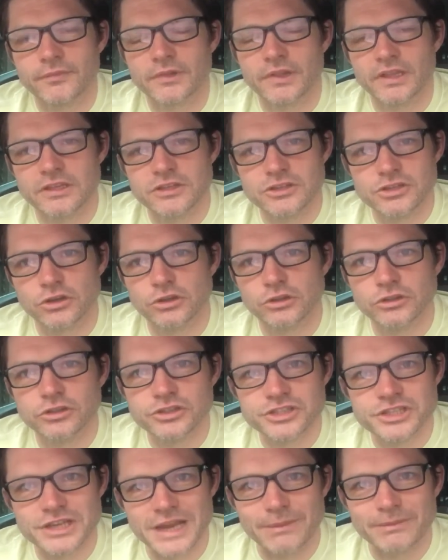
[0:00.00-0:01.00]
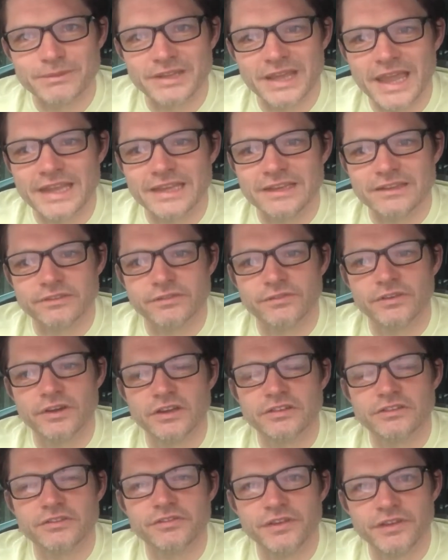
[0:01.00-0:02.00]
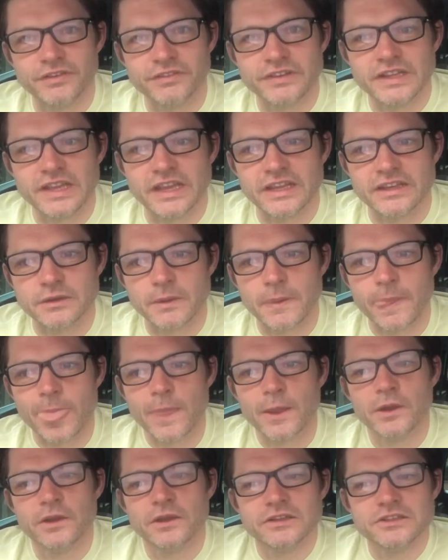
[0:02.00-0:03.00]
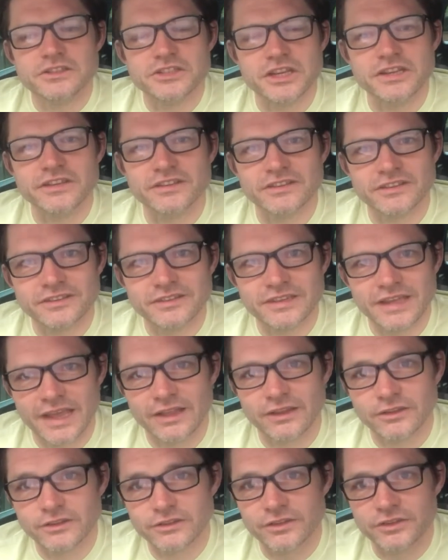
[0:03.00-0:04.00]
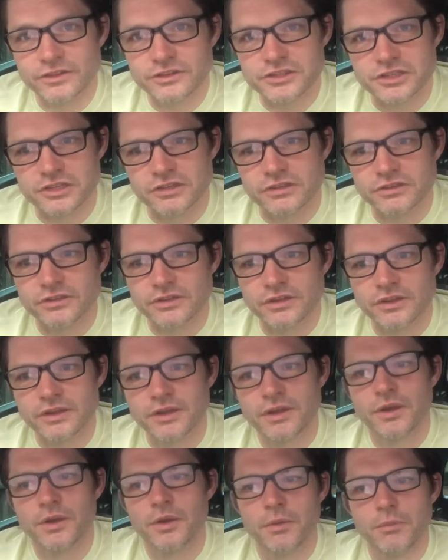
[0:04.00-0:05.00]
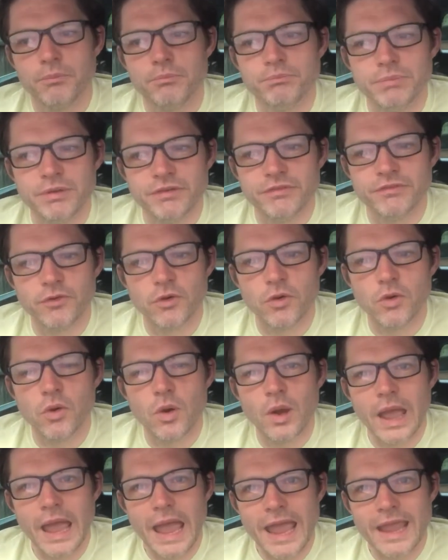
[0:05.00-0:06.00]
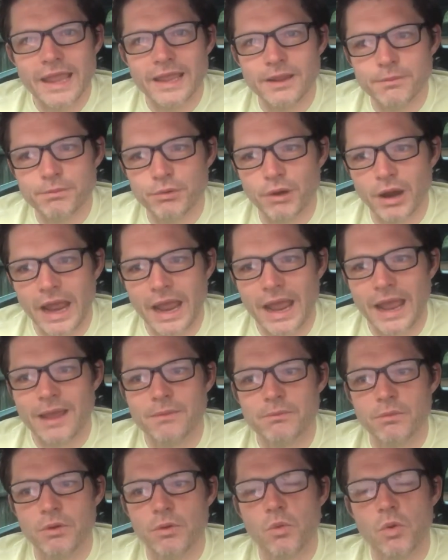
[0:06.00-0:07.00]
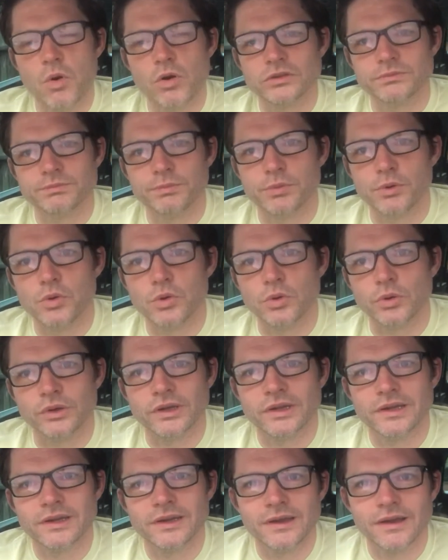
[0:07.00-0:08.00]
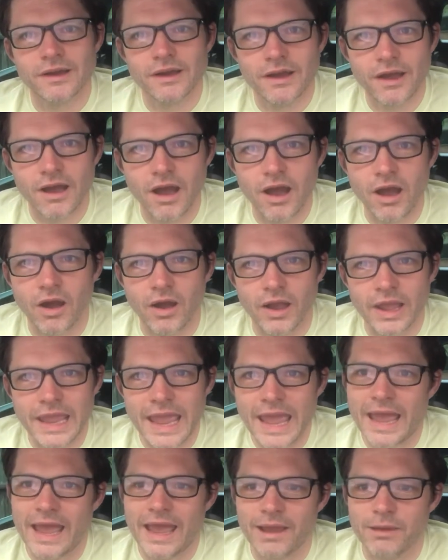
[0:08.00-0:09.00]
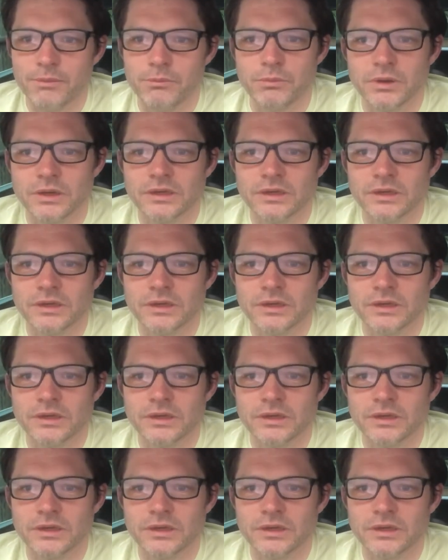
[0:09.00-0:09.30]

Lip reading: In John chapter 8, verse 58, Jesus tells the Jews, "Before Abraham was born, I am."